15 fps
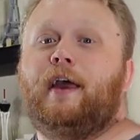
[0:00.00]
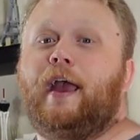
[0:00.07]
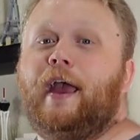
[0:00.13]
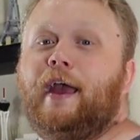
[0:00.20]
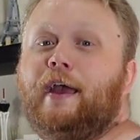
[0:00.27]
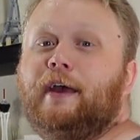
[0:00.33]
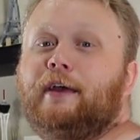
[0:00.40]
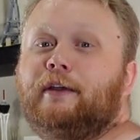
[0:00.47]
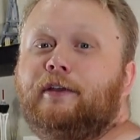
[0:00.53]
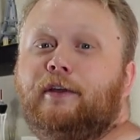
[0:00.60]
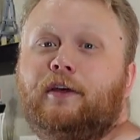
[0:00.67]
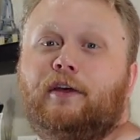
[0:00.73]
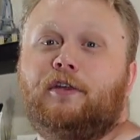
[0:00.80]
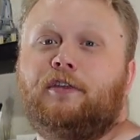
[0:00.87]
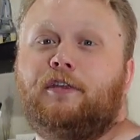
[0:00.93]
And
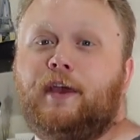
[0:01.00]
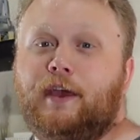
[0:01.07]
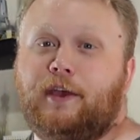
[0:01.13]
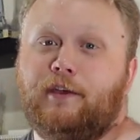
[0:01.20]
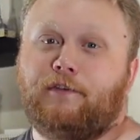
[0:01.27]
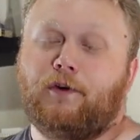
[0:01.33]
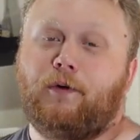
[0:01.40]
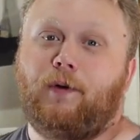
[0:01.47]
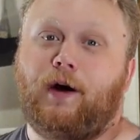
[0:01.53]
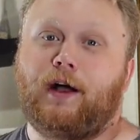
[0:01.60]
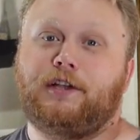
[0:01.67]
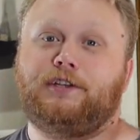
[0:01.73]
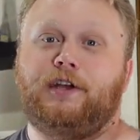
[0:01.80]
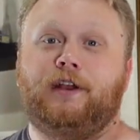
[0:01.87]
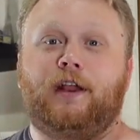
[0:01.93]
thank you for
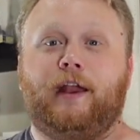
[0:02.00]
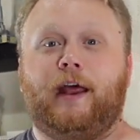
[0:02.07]
watching,